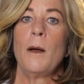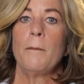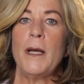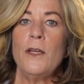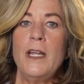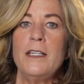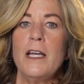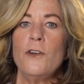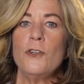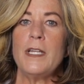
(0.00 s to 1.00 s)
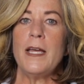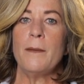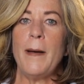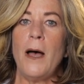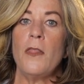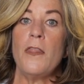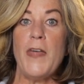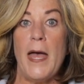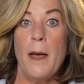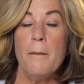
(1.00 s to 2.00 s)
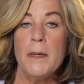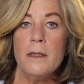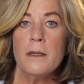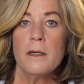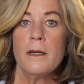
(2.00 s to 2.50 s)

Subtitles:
But you need to understand about them